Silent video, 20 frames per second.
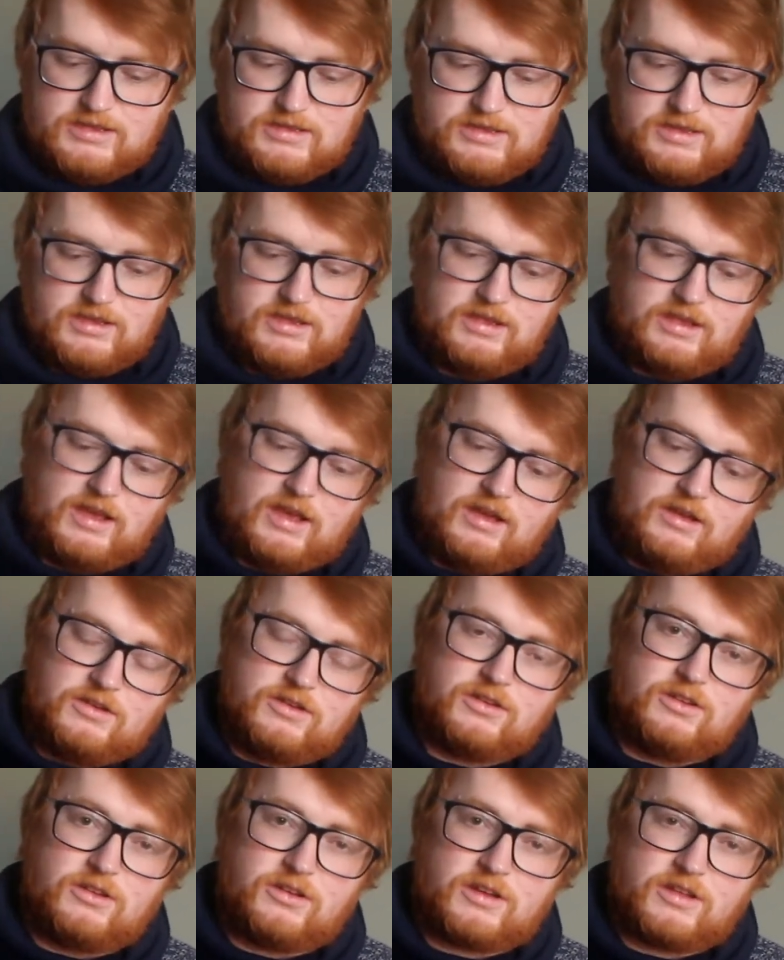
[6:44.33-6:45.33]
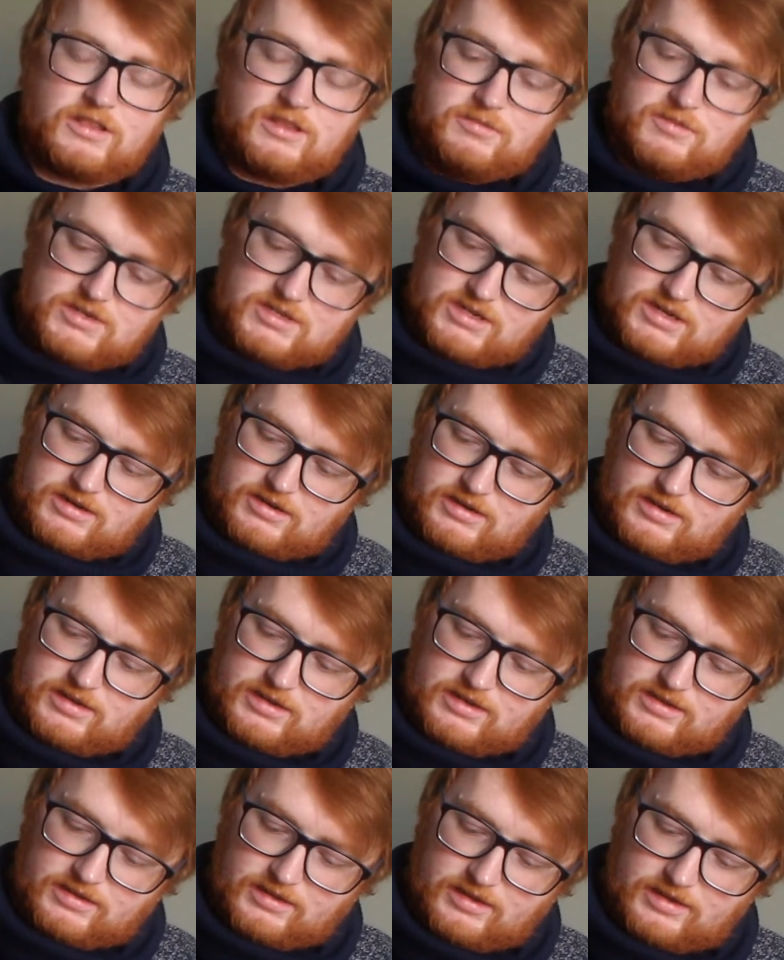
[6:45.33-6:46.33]
you can get a good look at the material
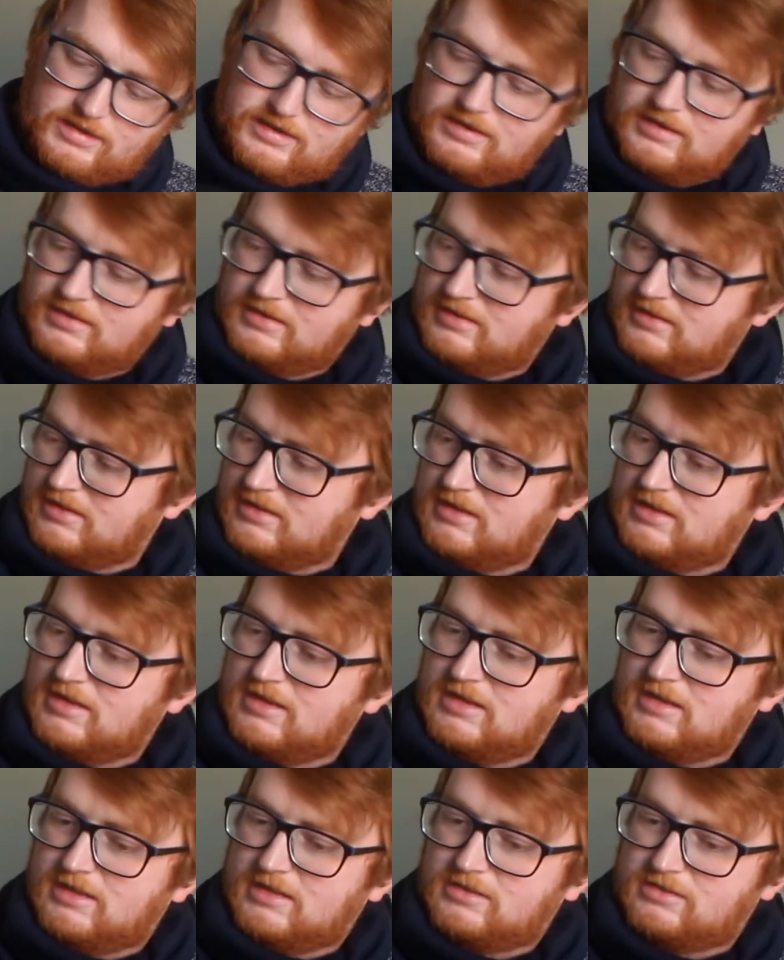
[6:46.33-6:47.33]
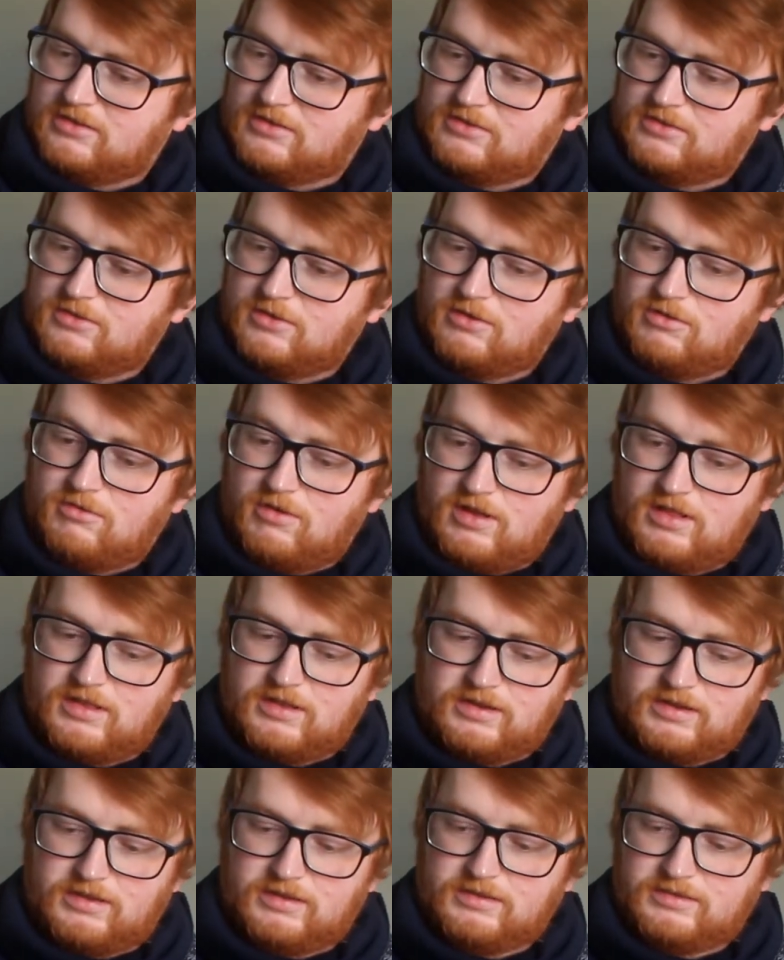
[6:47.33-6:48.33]
inside. So it's good
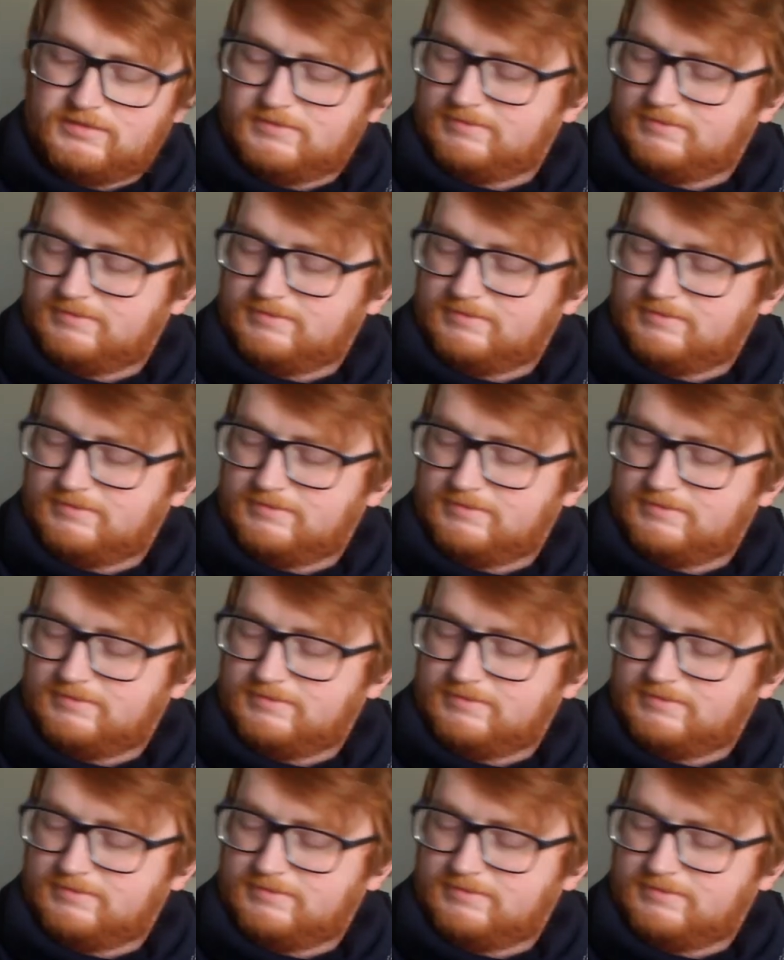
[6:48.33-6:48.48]
quality,